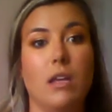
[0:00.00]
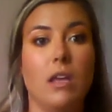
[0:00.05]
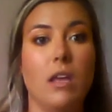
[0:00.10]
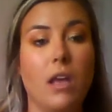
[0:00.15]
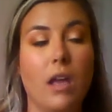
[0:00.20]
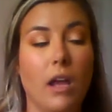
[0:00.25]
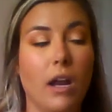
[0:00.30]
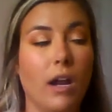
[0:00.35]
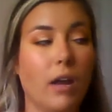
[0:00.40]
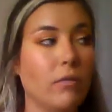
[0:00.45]

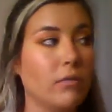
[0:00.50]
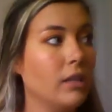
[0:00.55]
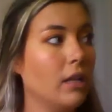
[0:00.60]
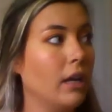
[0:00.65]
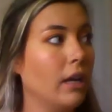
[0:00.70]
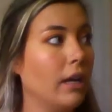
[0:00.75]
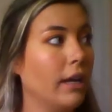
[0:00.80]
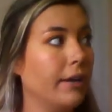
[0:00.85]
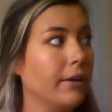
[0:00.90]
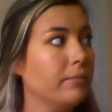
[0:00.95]
and I was
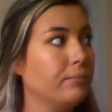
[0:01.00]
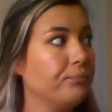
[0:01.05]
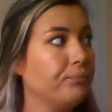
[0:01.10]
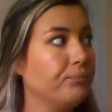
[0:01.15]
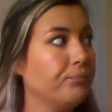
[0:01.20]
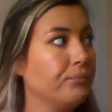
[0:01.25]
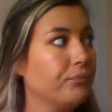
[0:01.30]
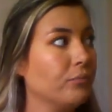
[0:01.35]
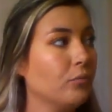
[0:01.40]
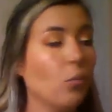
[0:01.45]
like,
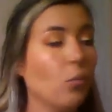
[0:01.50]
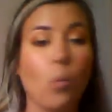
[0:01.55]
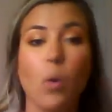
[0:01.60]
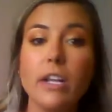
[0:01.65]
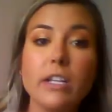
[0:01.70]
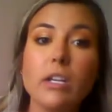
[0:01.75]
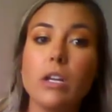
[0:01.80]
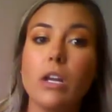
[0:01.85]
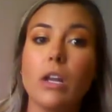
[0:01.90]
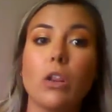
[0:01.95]
what
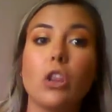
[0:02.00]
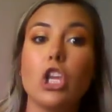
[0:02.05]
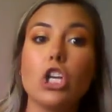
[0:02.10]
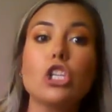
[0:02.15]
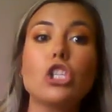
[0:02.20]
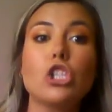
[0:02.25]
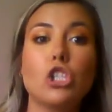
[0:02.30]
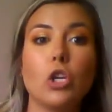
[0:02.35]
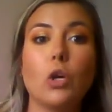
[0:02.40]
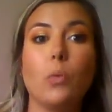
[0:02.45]
looks
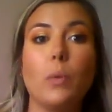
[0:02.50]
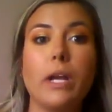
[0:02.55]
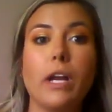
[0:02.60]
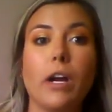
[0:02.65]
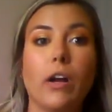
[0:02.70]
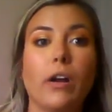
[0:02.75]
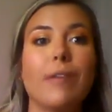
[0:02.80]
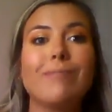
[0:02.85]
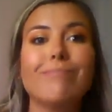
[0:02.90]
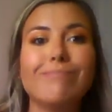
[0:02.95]
so weird?
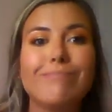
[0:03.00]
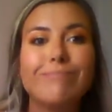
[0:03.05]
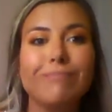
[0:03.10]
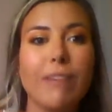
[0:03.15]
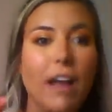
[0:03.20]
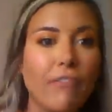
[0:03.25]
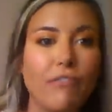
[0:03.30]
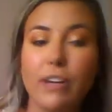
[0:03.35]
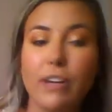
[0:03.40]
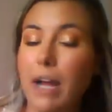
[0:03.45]

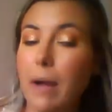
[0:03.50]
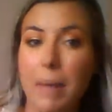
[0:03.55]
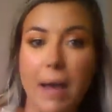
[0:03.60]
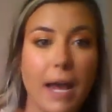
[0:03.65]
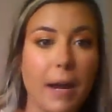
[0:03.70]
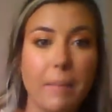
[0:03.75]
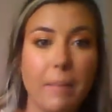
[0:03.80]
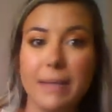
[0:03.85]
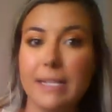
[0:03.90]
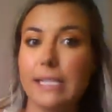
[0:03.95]
I forgot to have a
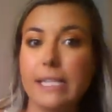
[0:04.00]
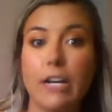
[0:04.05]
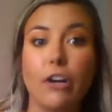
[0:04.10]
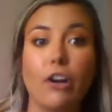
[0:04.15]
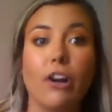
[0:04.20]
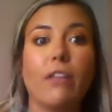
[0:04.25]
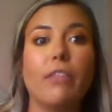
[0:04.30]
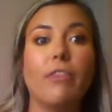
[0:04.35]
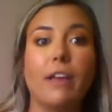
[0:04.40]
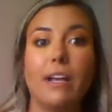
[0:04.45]
mascara.
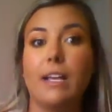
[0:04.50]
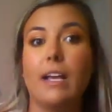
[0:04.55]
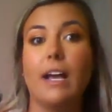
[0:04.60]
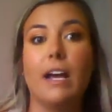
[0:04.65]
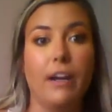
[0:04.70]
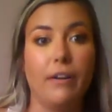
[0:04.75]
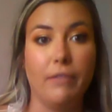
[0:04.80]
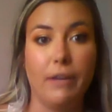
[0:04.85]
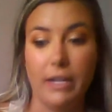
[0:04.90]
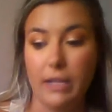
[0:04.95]
Thank God I
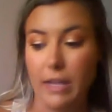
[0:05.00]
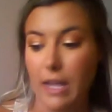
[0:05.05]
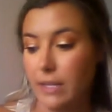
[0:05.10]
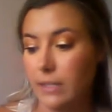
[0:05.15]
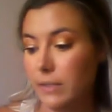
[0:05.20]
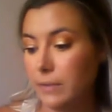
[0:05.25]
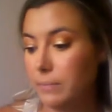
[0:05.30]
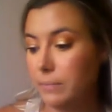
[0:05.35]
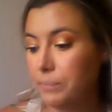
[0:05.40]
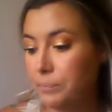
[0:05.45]
realized.
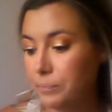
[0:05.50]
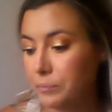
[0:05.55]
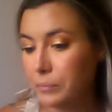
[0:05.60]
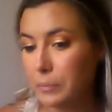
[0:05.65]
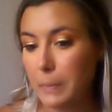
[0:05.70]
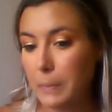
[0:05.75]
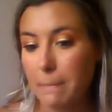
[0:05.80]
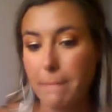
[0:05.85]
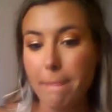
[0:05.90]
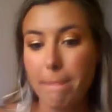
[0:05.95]

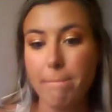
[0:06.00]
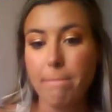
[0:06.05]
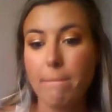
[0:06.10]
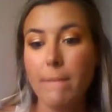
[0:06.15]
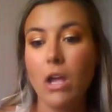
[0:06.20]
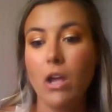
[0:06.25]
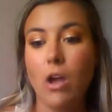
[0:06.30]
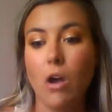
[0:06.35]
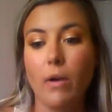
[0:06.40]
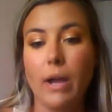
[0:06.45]

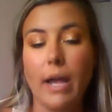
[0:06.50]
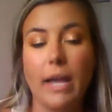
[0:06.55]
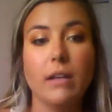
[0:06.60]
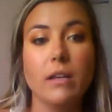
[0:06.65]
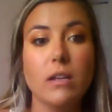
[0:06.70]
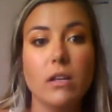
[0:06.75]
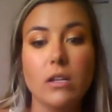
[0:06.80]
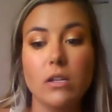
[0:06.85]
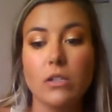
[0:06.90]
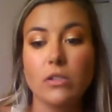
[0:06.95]
Okay,
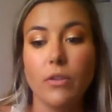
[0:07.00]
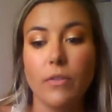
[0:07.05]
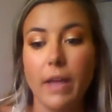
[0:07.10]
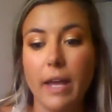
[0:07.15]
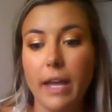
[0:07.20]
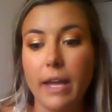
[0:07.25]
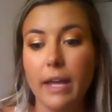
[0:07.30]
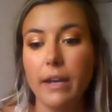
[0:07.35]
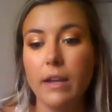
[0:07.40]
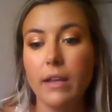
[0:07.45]
so
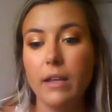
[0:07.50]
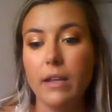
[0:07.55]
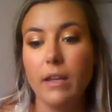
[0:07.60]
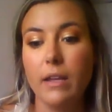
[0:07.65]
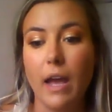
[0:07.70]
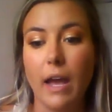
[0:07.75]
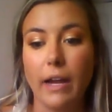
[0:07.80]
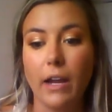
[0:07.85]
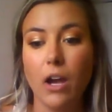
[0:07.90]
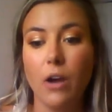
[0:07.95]
then
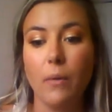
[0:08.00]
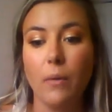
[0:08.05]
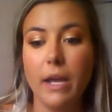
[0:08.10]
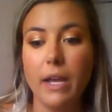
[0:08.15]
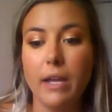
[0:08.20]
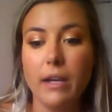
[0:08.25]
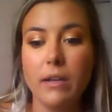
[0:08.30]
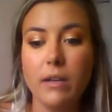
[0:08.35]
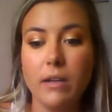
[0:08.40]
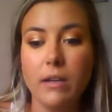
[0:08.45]
I go
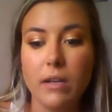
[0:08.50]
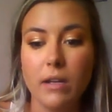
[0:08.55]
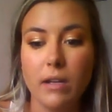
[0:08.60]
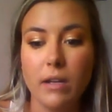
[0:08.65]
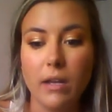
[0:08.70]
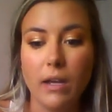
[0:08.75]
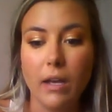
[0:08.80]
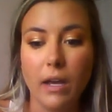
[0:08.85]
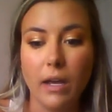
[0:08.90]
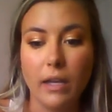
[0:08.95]
in,
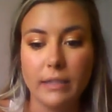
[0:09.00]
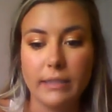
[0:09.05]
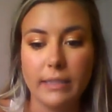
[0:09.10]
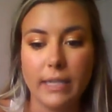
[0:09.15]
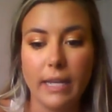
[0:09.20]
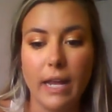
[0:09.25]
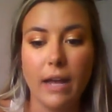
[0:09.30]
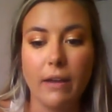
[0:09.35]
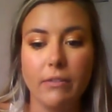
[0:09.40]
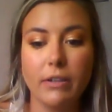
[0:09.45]
I set
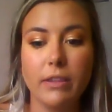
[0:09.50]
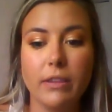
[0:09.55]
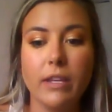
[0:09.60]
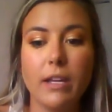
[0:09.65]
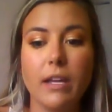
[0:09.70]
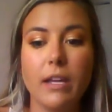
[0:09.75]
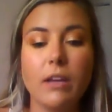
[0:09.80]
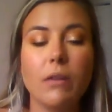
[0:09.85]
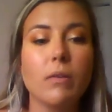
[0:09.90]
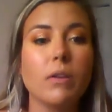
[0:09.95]

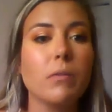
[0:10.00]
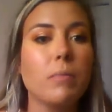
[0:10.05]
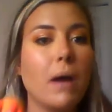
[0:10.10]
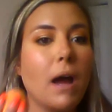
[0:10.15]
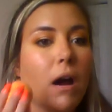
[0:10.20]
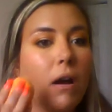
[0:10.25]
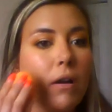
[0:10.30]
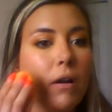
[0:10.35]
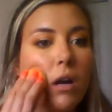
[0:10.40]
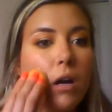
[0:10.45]
everything with
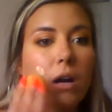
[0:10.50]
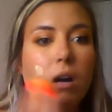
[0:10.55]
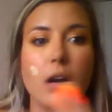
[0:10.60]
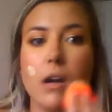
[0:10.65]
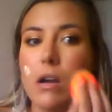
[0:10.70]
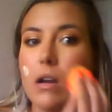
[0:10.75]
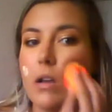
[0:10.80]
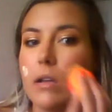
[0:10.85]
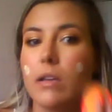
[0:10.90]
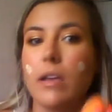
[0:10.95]
powder.
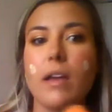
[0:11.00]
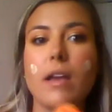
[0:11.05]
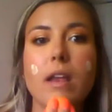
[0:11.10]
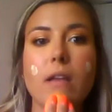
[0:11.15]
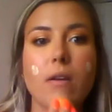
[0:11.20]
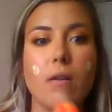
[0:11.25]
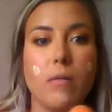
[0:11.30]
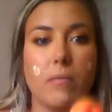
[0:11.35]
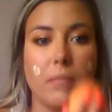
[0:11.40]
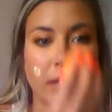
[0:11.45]
Again,
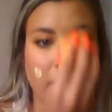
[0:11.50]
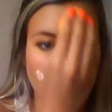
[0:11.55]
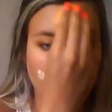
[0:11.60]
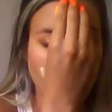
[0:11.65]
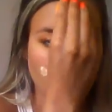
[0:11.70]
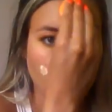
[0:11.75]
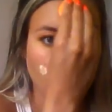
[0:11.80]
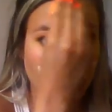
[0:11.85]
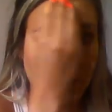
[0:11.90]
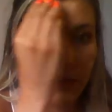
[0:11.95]
normally I
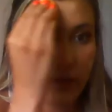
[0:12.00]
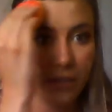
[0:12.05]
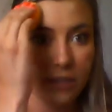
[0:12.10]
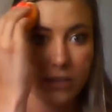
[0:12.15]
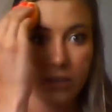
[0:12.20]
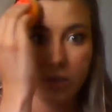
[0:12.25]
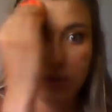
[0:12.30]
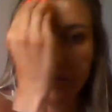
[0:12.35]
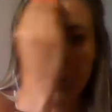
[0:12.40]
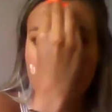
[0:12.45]
use
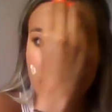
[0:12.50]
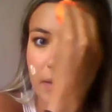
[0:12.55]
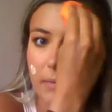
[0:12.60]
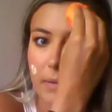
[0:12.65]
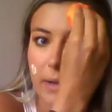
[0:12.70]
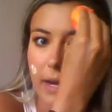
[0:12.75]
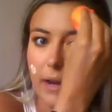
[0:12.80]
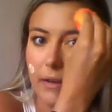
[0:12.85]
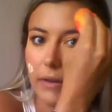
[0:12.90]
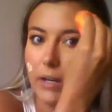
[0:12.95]
translucent
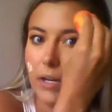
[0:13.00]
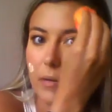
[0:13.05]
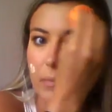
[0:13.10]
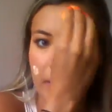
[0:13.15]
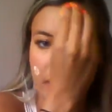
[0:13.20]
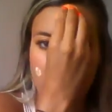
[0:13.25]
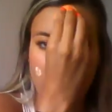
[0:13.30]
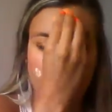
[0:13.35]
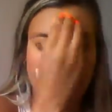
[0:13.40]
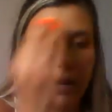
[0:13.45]
powder, but I
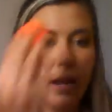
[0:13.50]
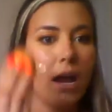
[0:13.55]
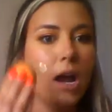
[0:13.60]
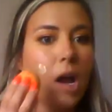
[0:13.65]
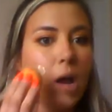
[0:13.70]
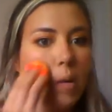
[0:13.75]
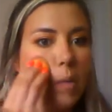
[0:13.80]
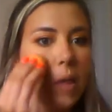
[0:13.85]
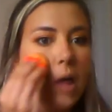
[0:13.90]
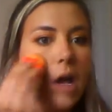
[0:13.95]
don't
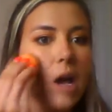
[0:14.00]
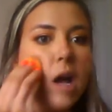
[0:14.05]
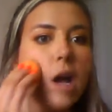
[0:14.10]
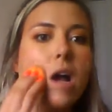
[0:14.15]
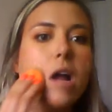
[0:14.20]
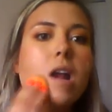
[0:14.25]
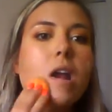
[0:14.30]
have that.